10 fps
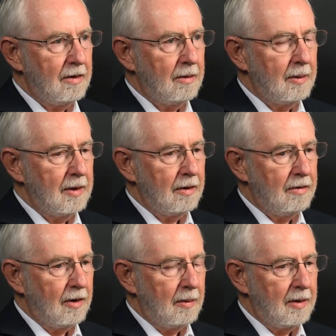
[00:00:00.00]
So we
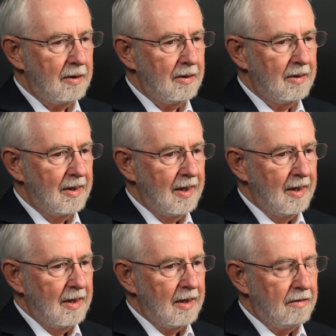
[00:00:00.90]
look forward to
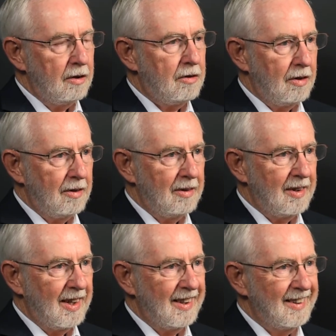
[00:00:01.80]

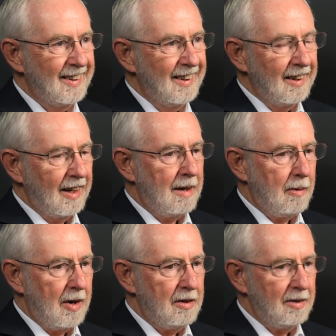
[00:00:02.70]
future
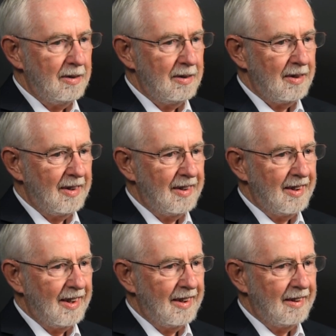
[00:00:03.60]
collaborations
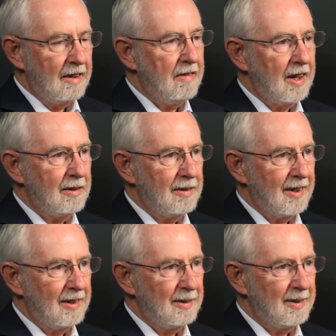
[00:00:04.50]
and
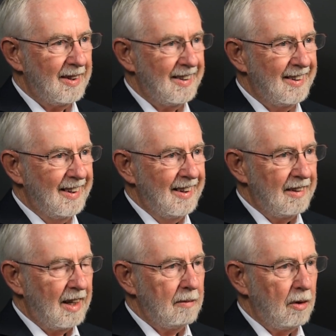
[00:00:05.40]
events as
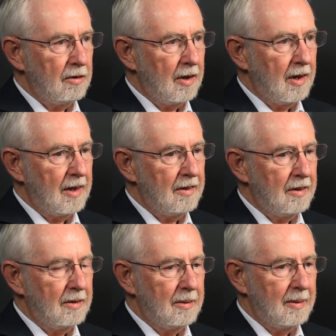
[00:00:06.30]
time goes on
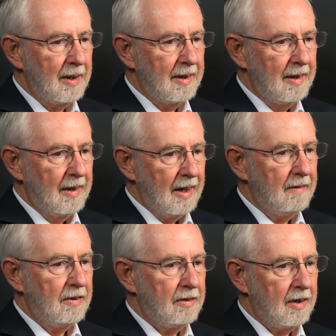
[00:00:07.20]
to
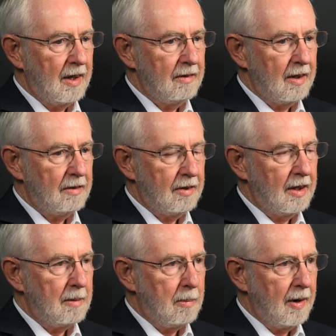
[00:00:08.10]
emphasize, let's
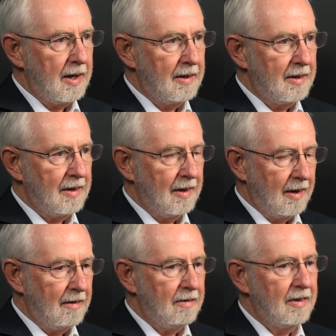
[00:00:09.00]
say, the breadth
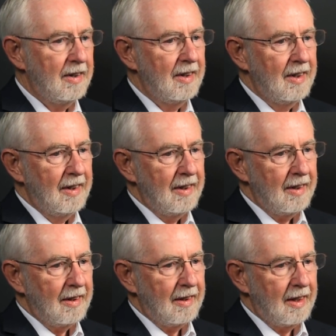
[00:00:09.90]
of
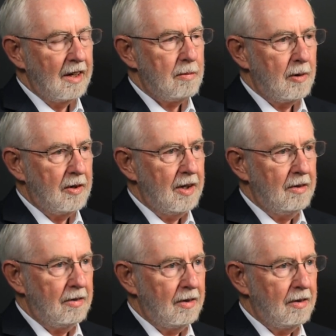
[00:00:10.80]
uh,
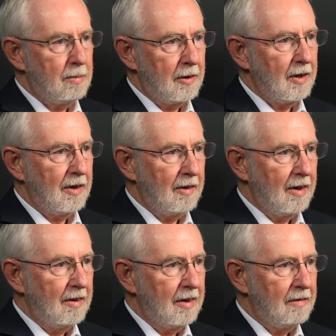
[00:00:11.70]
expertise in this
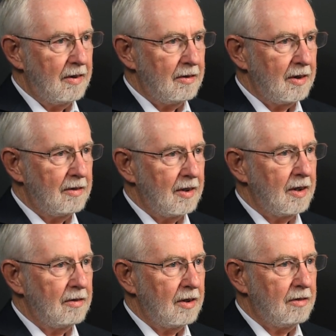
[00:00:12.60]
particular area of physics
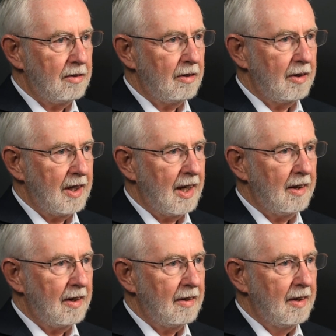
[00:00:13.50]
that exists here in
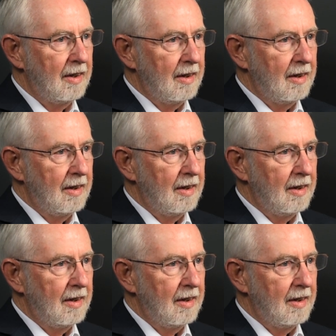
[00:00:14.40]
Canada,